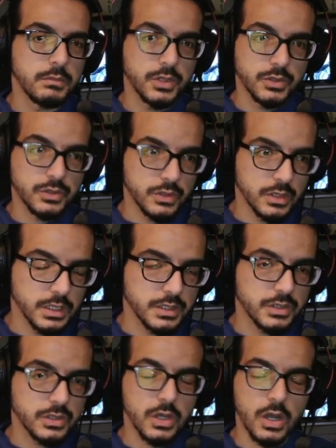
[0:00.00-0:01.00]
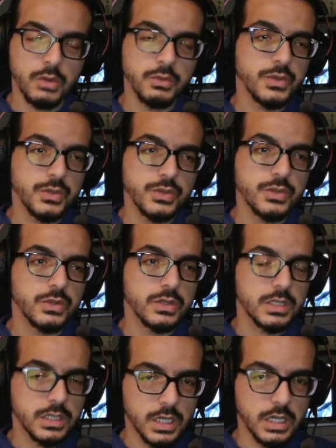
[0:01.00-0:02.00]
but it's always good to
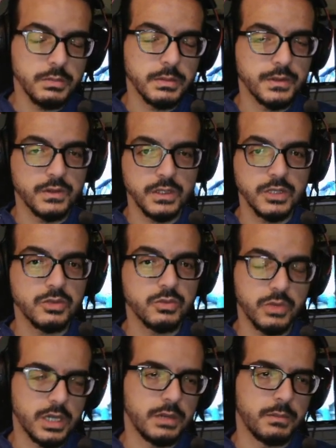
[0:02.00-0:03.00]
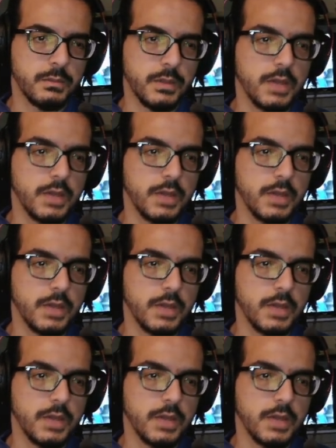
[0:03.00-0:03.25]
keep it this way.